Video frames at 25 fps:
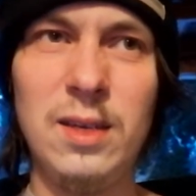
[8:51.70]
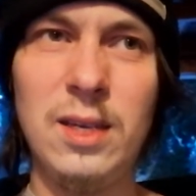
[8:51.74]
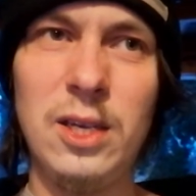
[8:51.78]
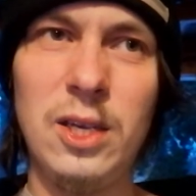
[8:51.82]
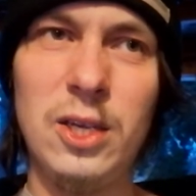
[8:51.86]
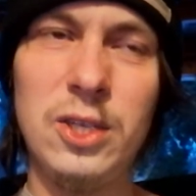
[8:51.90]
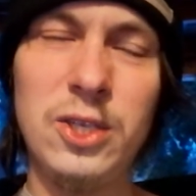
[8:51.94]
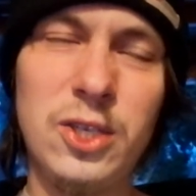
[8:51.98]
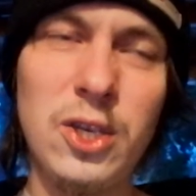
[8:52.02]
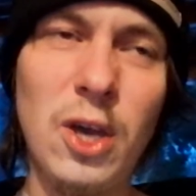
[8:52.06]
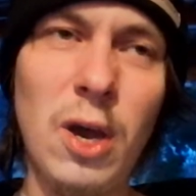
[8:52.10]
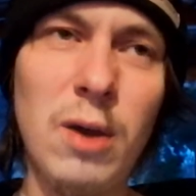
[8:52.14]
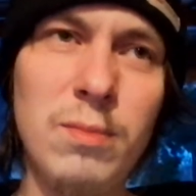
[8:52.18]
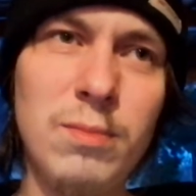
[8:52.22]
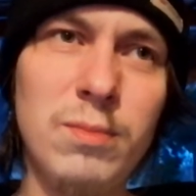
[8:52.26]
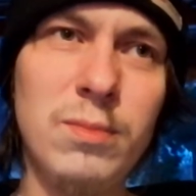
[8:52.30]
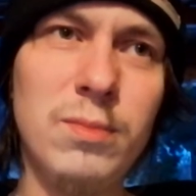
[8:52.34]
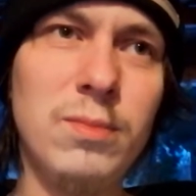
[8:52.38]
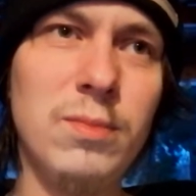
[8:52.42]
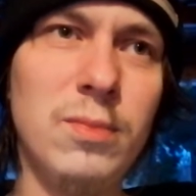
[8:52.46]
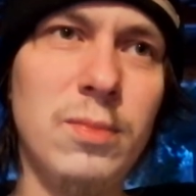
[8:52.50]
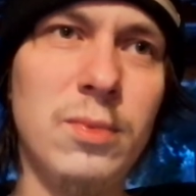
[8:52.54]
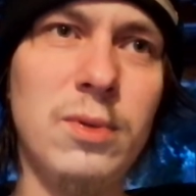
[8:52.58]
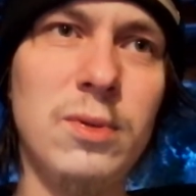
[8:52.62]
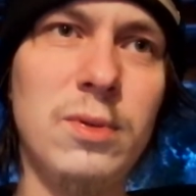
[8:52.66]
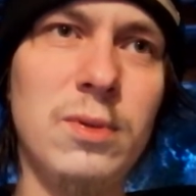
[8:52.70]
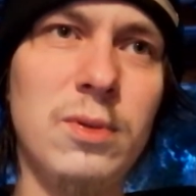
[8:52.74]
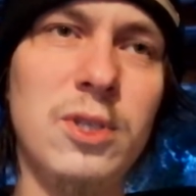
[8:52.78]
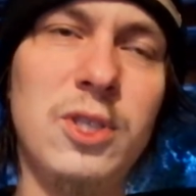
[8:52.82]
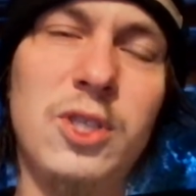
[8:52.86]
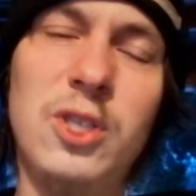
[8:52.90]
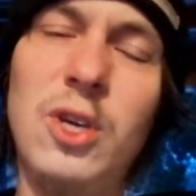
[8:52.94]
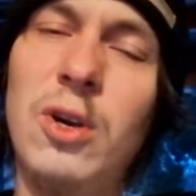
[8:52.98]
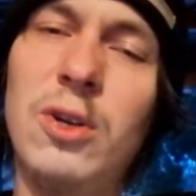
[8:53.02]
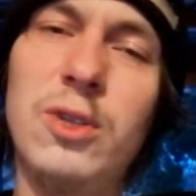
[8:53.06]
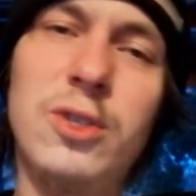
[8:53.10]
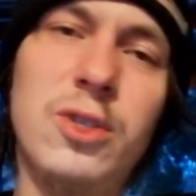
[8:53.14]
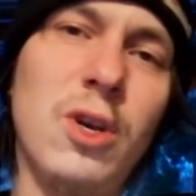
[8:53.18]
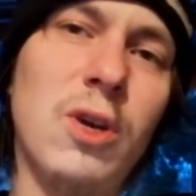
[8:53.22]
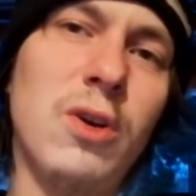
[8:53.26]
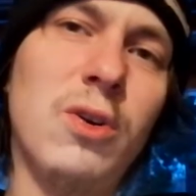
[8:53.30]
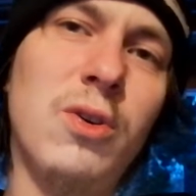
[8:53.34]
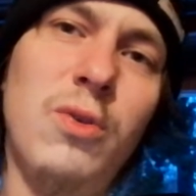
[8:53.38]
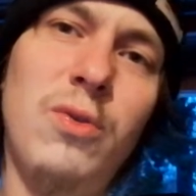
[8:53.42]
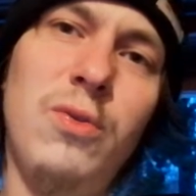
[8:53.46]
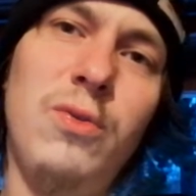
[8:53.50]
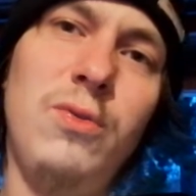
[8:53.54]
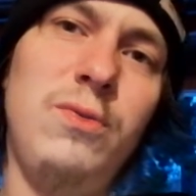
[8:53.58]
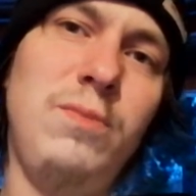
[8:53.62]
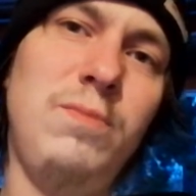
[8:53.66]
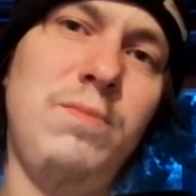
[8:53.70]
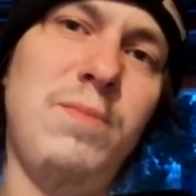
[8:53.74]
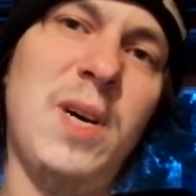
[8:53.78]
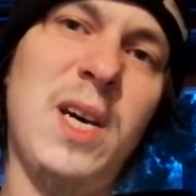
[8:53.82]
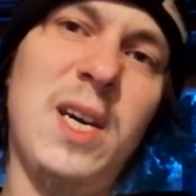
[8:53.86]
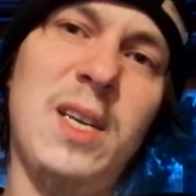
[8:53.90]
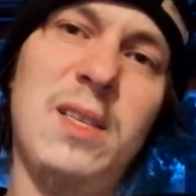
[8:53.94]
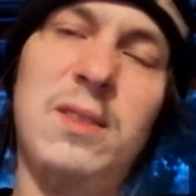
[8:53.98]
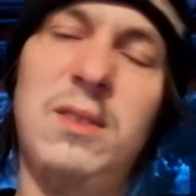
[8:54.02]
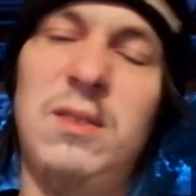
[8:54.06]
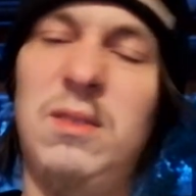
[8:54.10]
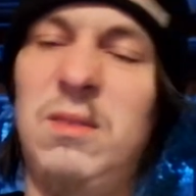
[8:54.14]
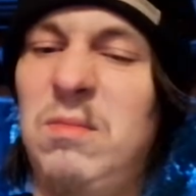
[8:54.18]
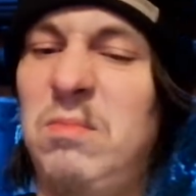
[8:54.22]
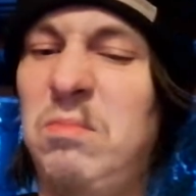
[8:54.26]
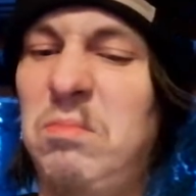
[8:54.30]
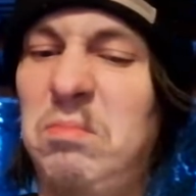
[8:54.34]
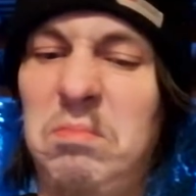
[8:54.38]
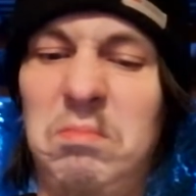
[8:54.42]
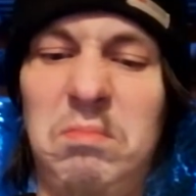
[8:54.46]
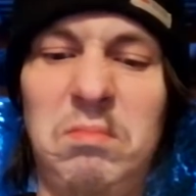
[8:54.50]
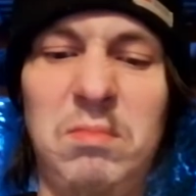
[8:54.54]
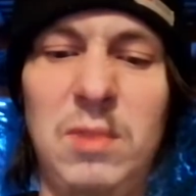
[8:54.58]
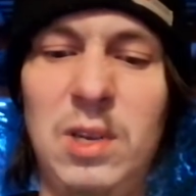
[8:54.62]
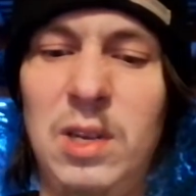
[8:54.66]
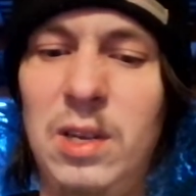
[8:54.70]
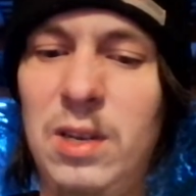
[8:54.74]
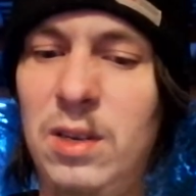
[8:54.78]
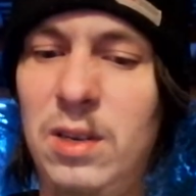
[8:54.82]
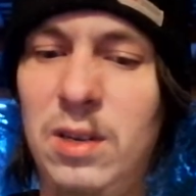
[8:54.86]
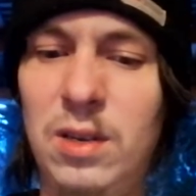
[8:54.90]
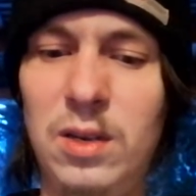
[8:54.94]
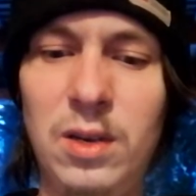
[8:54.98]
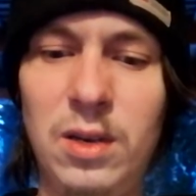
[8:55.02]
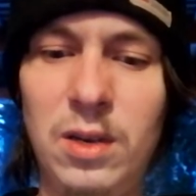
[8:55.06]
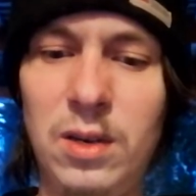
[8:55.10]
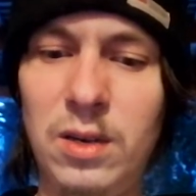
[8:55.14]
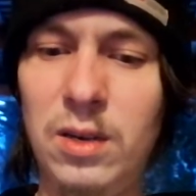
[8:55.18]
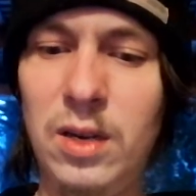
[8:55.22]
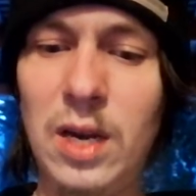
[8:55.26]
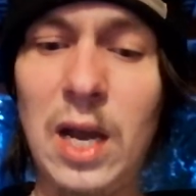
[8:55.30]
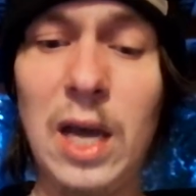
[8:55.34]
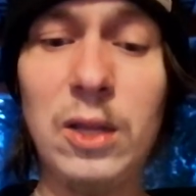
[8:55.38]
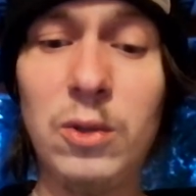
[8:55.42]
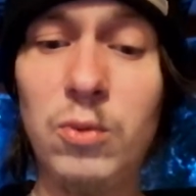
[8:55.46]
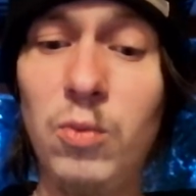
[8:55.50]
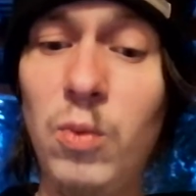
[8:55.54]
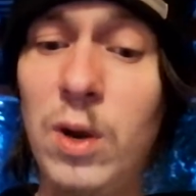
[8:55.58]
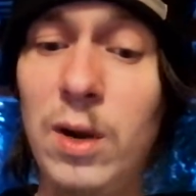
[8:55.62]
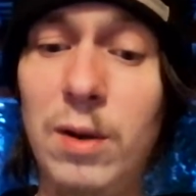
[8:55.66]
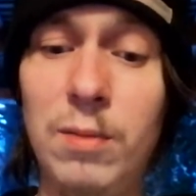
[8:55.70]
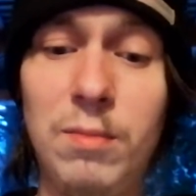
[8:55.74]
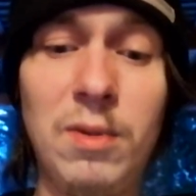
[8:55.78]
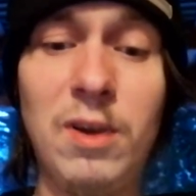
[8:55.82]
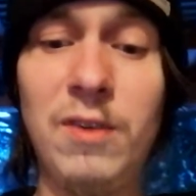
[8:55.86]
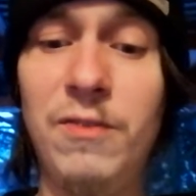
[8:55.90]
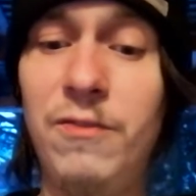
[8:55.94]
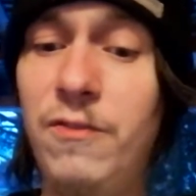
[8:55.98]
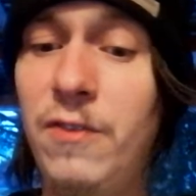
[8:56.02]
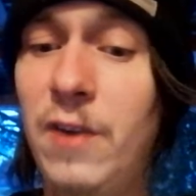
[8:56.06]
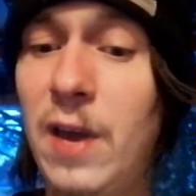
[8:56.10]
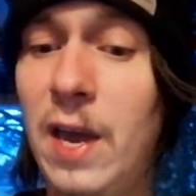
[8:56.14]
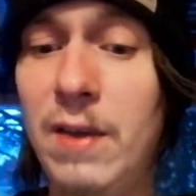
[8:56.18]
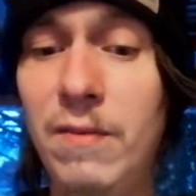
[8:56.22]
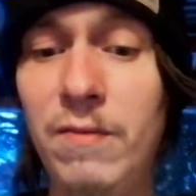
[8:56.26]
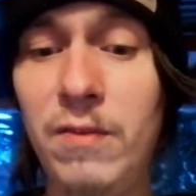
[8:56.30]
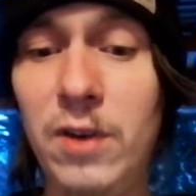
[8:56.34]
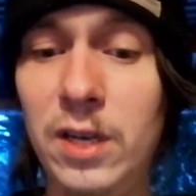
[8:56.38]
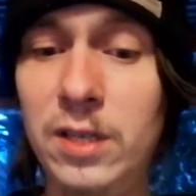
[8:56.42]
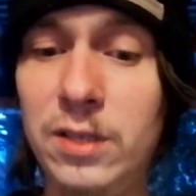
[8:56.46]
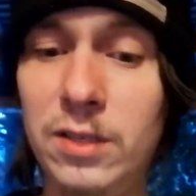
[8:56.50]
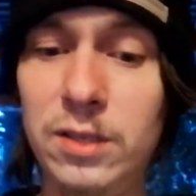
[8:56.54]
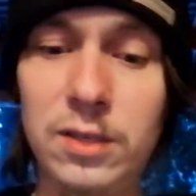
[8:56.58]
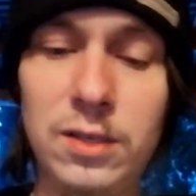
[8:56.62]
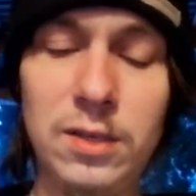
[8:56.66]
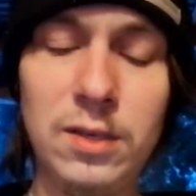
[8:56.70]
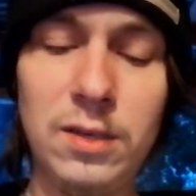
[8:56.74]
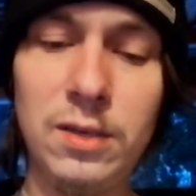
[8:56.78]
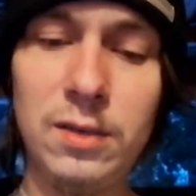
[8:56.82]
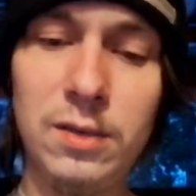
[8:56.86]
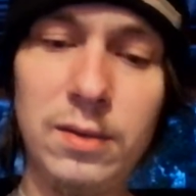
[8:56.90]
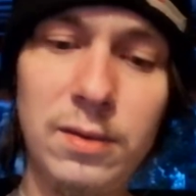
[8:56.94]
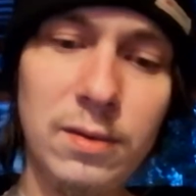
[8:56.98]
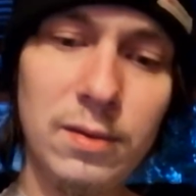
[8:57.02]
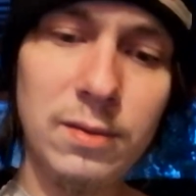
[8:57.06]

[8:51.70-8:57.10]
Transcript: Some songs are good, but not one of my favorites.